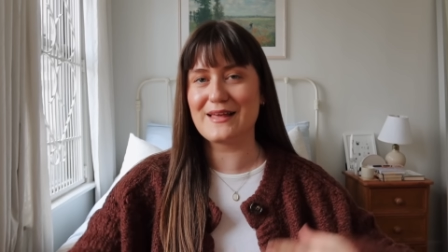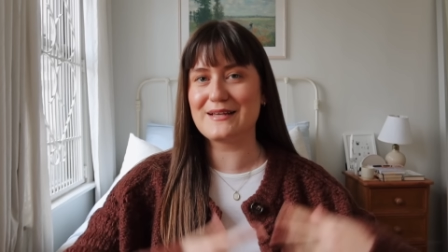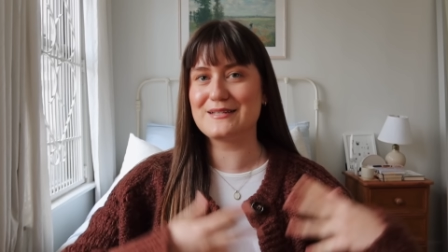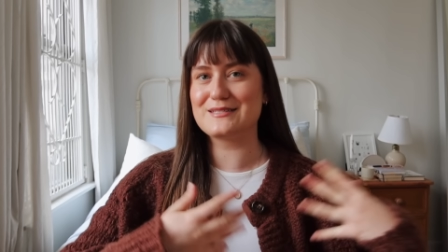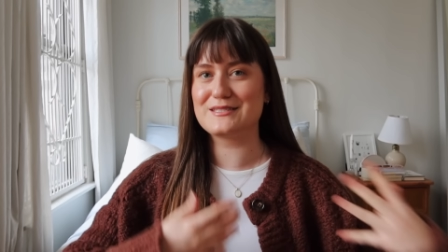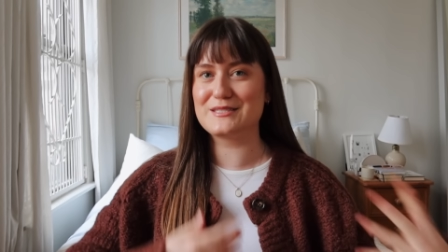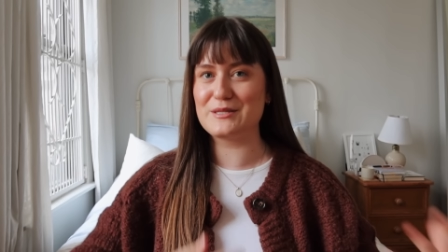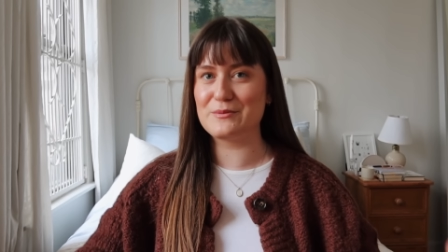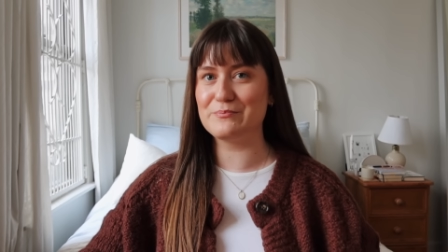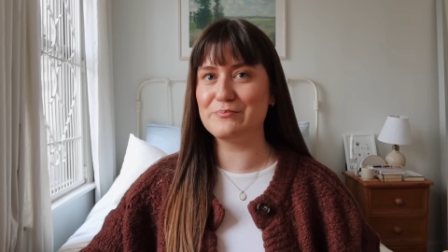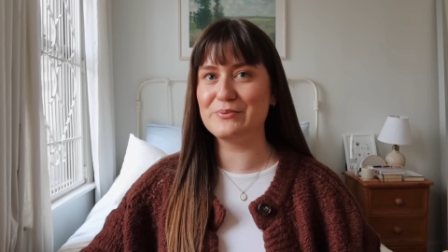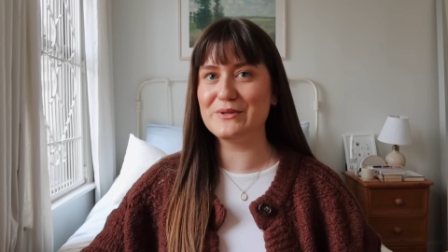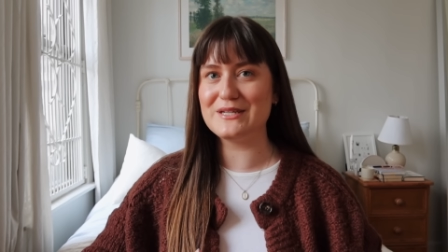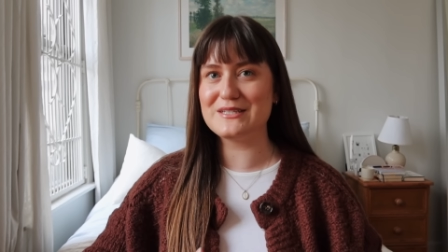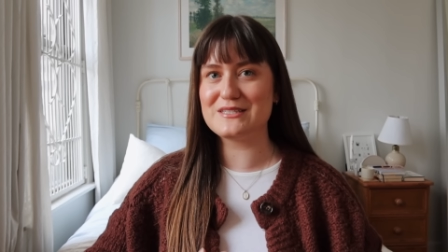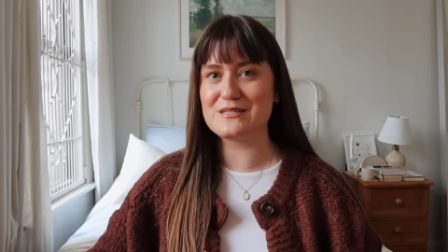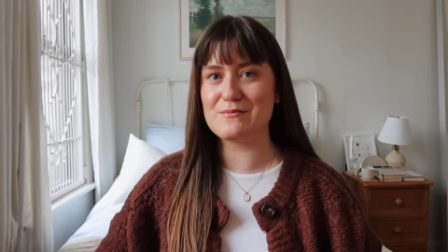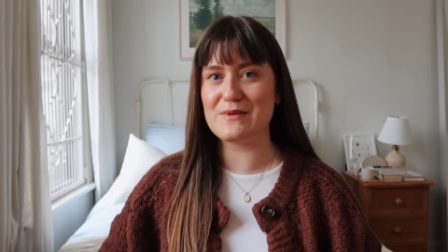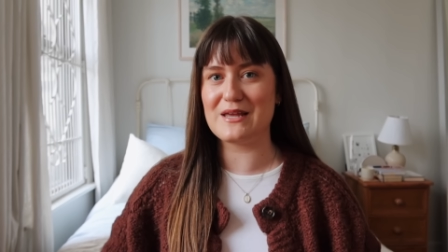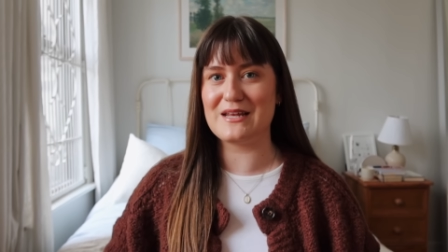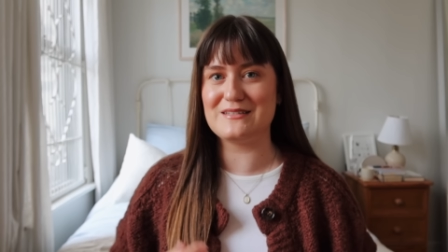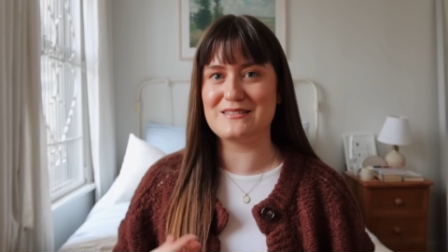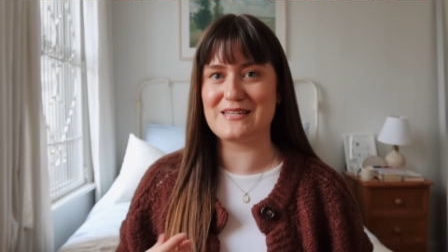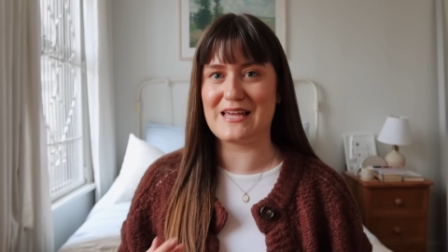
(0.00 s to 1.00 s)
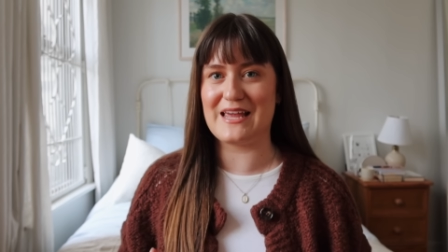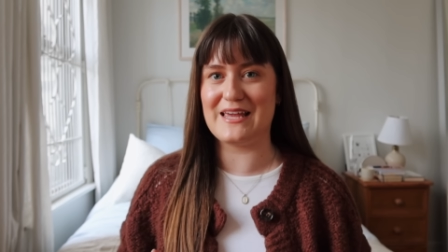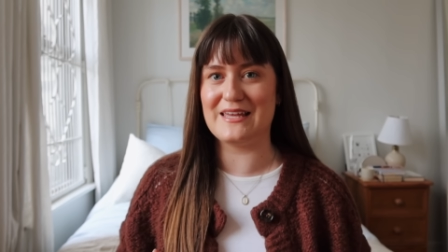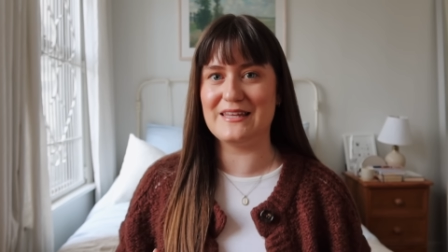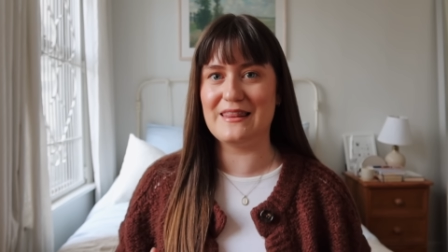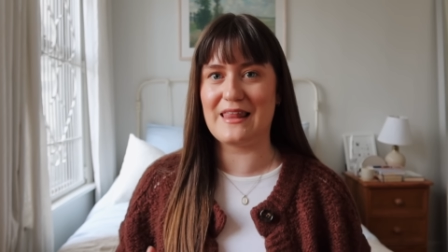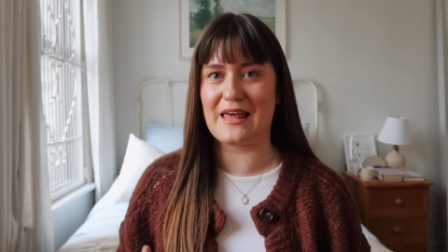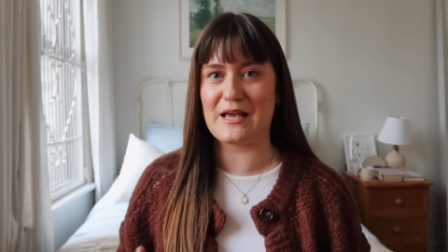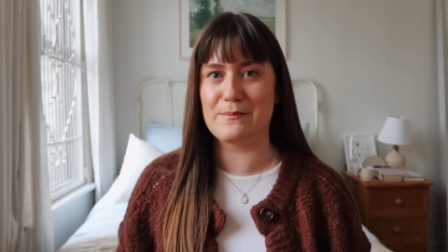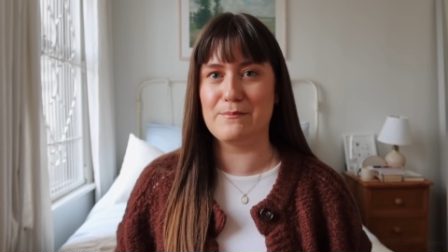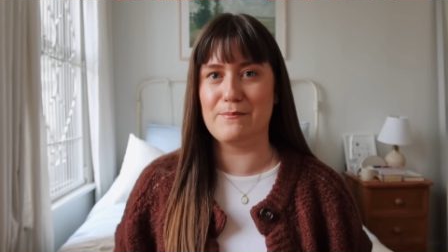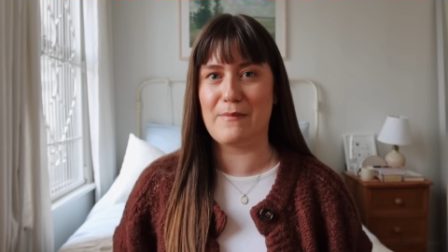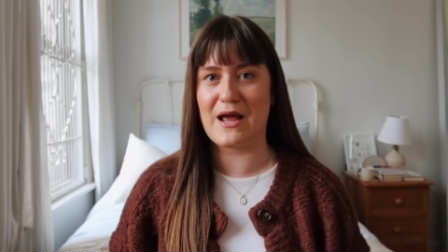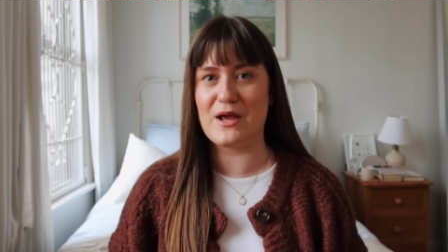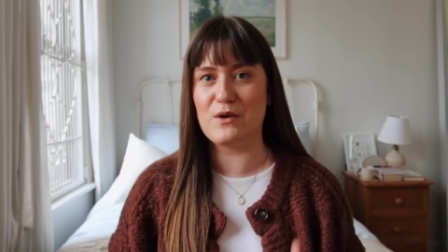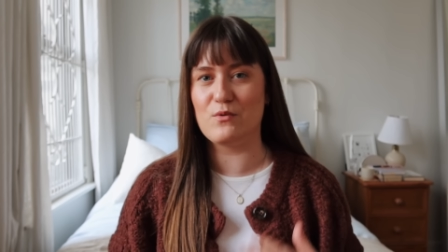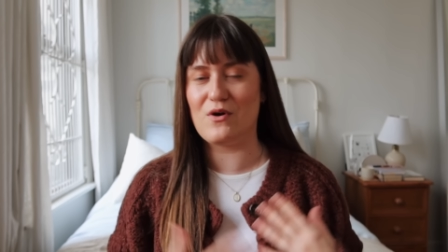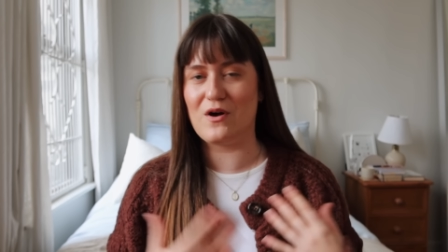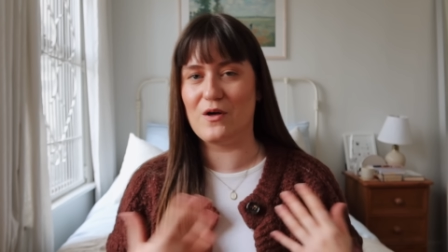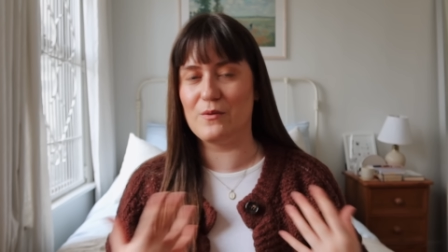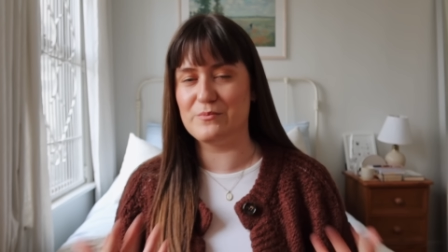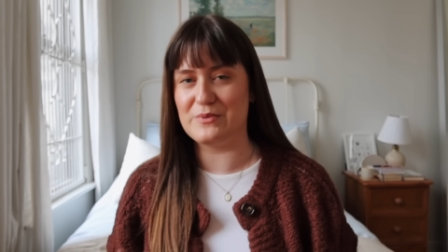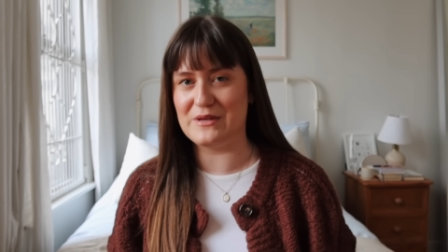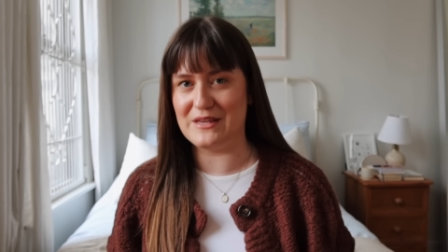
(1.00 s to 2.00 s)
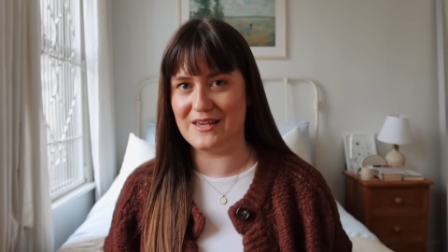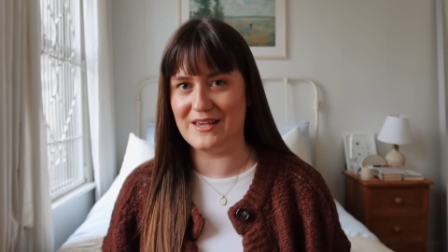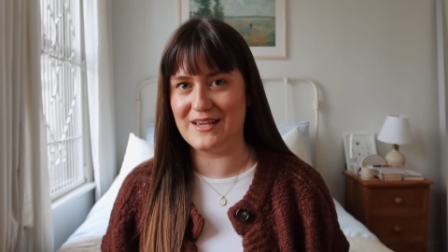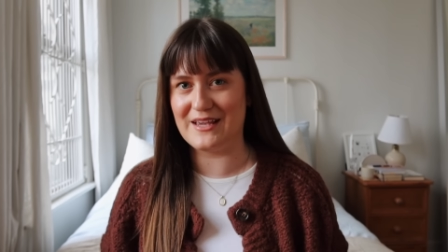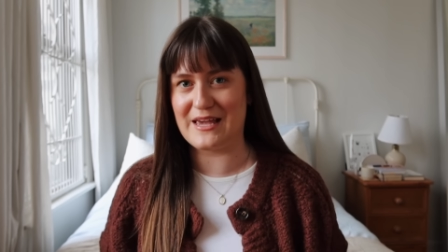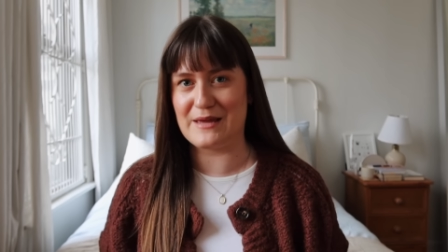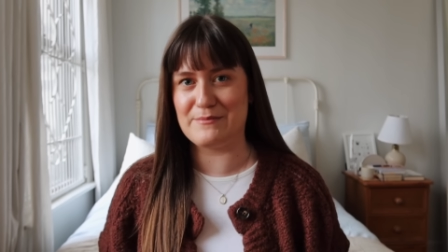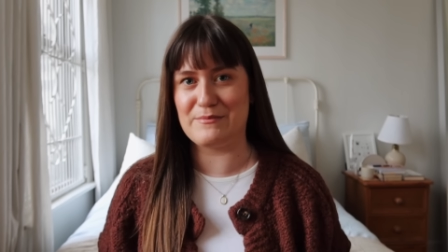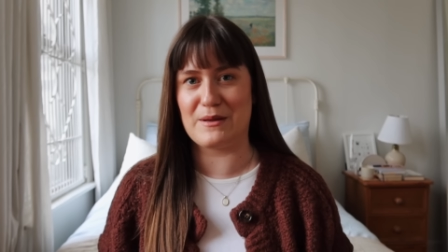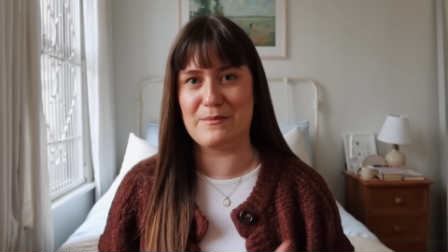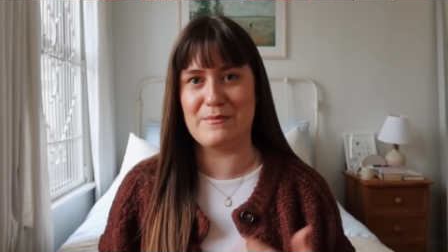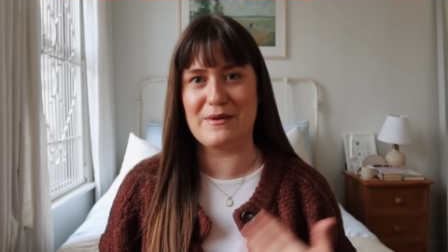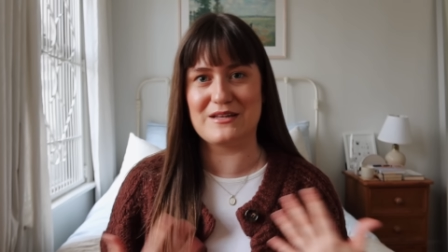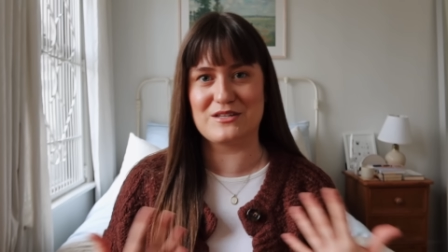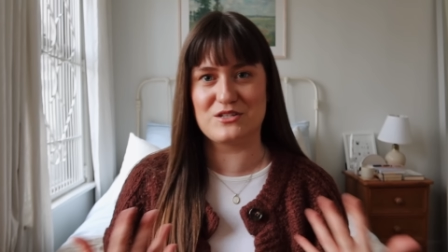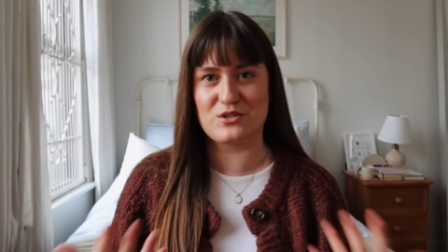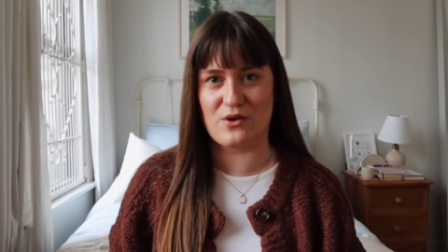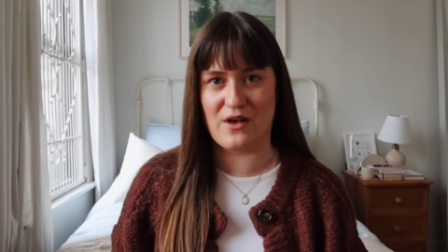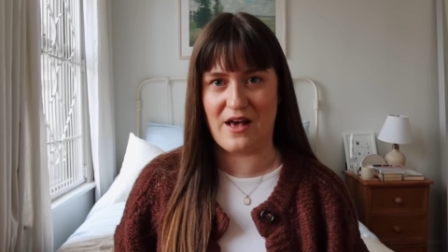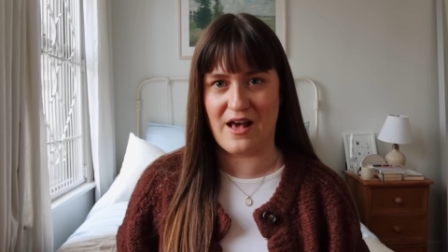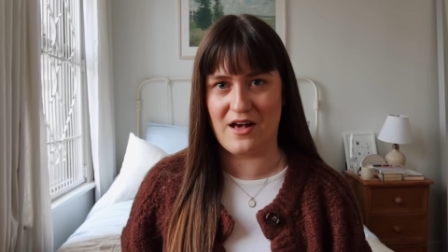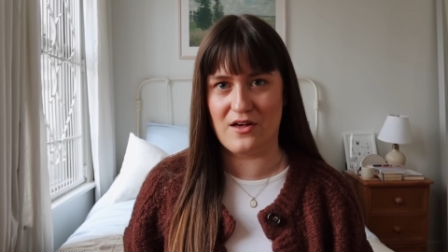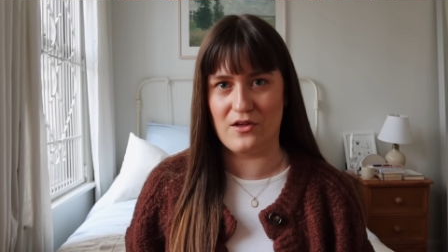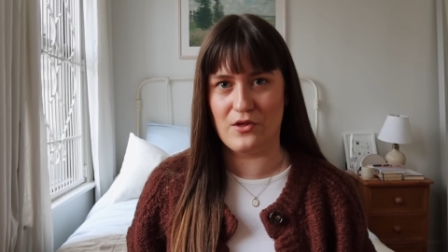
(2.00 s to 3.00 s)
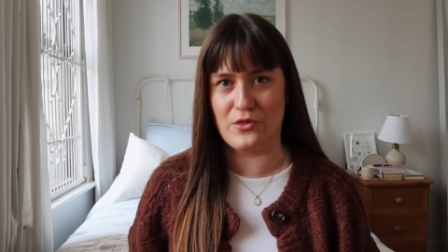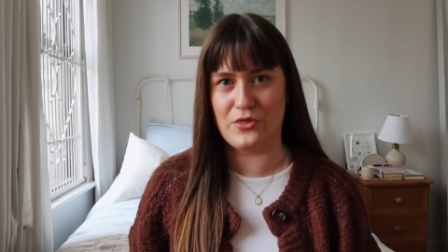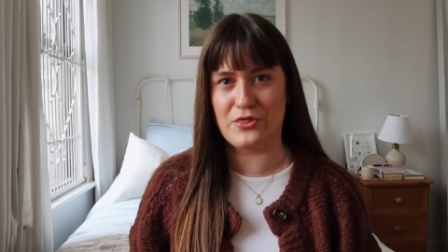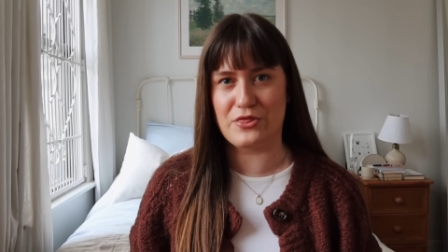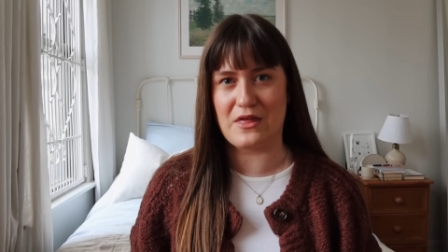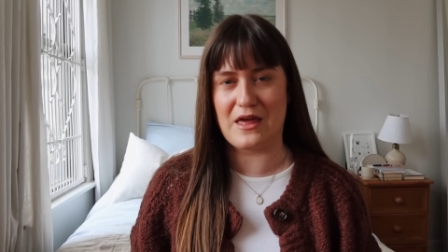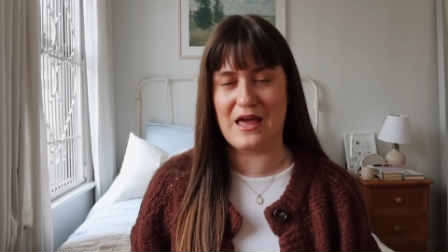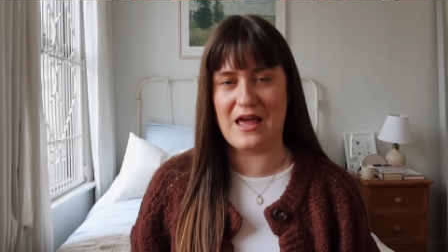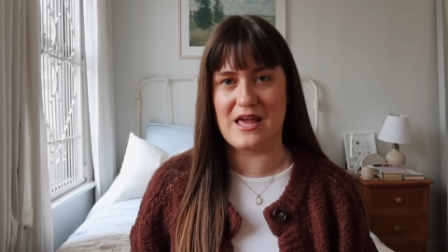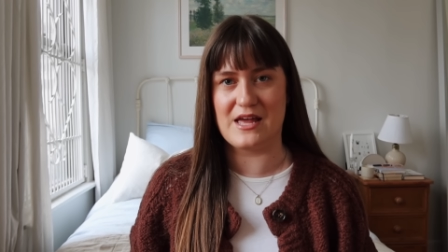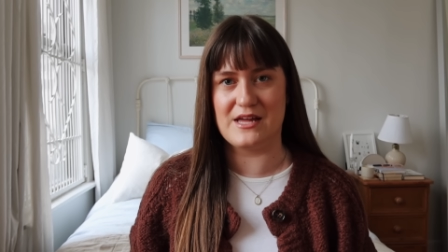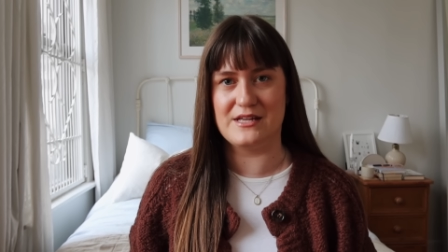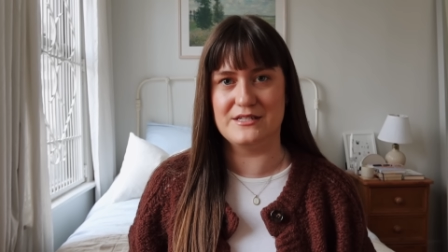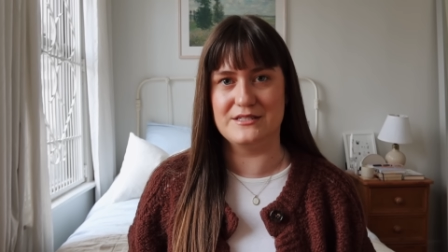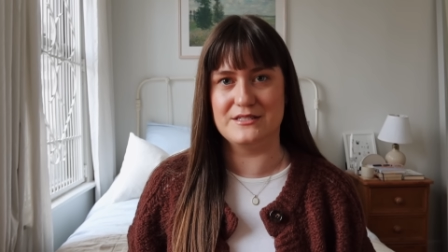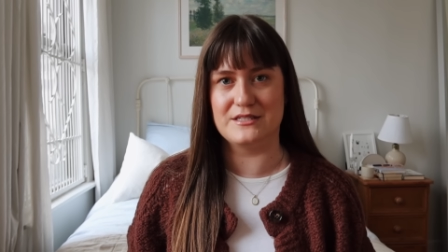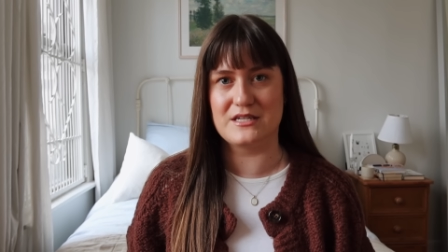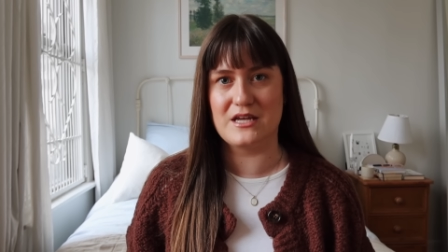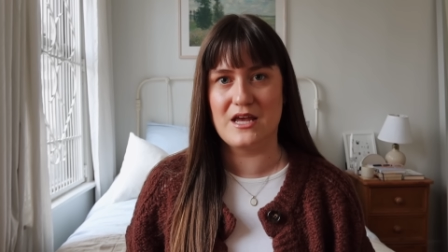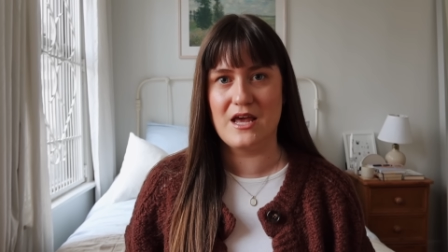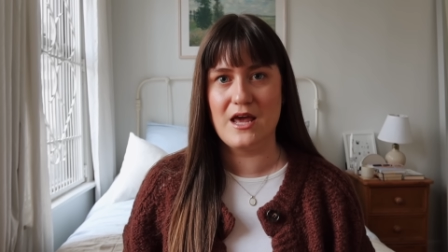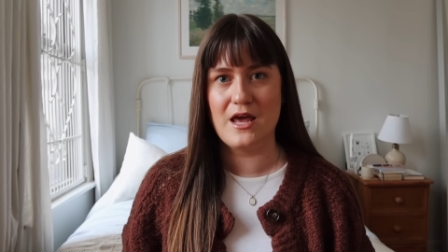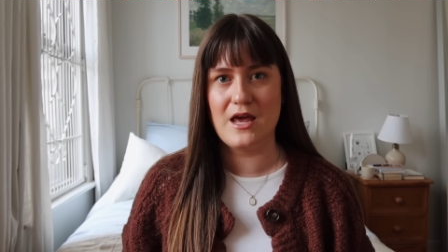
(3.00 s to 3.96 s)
Like simply to maintain like my well-being and my mental health and